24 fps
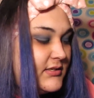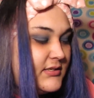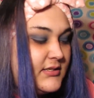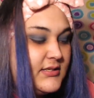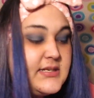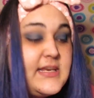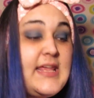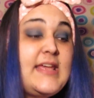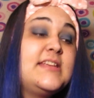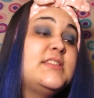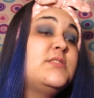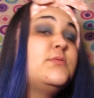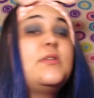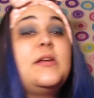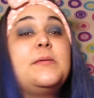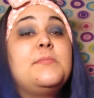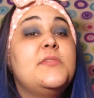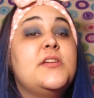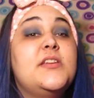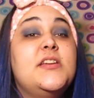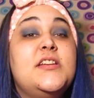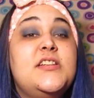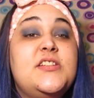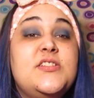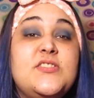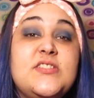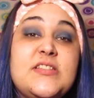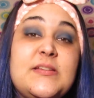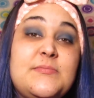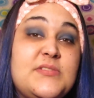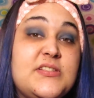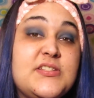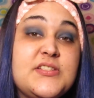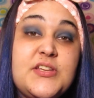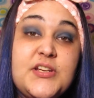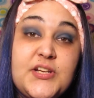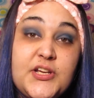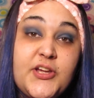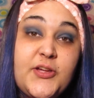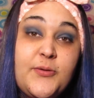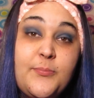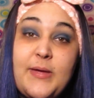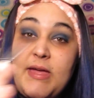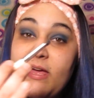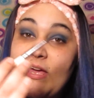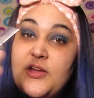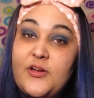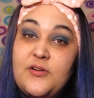Next, what I'm going to do is I'm just going to go
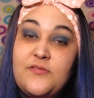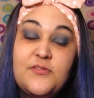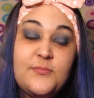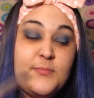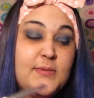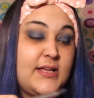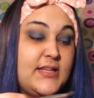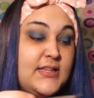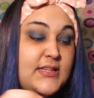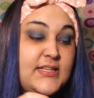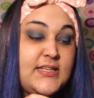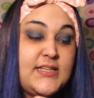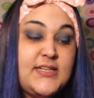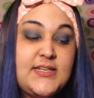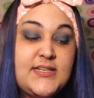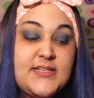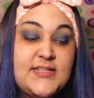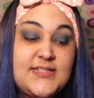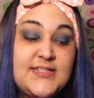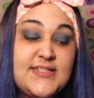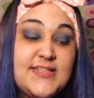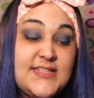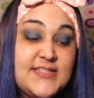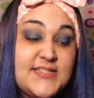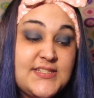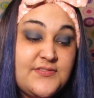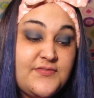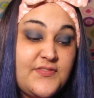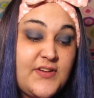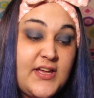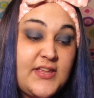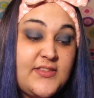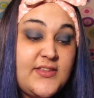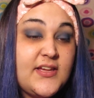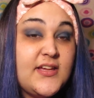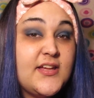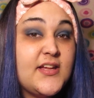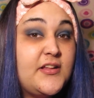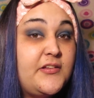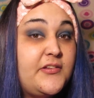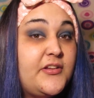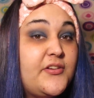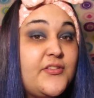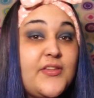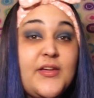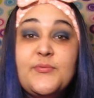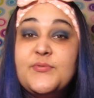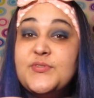back over my lid and intensify that
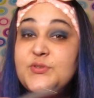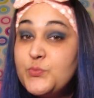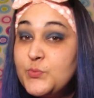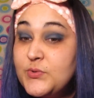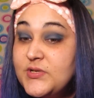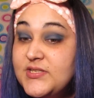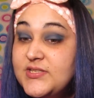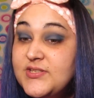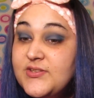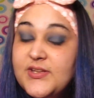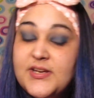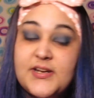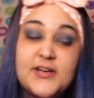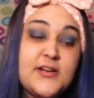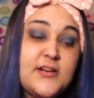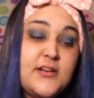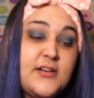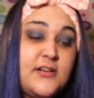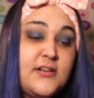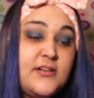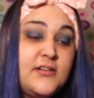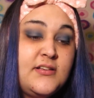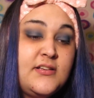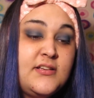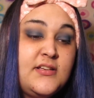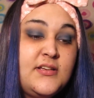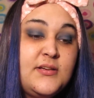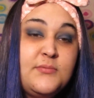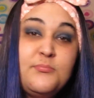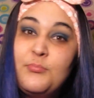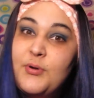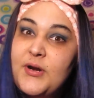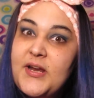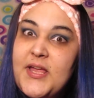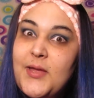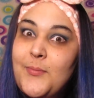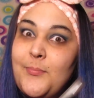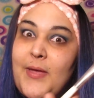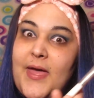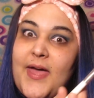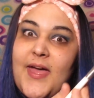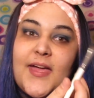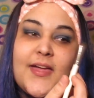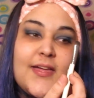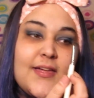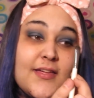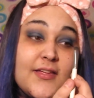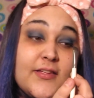color that was once there. Bring it
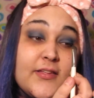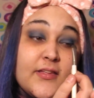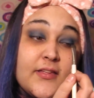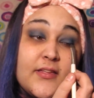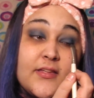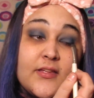back.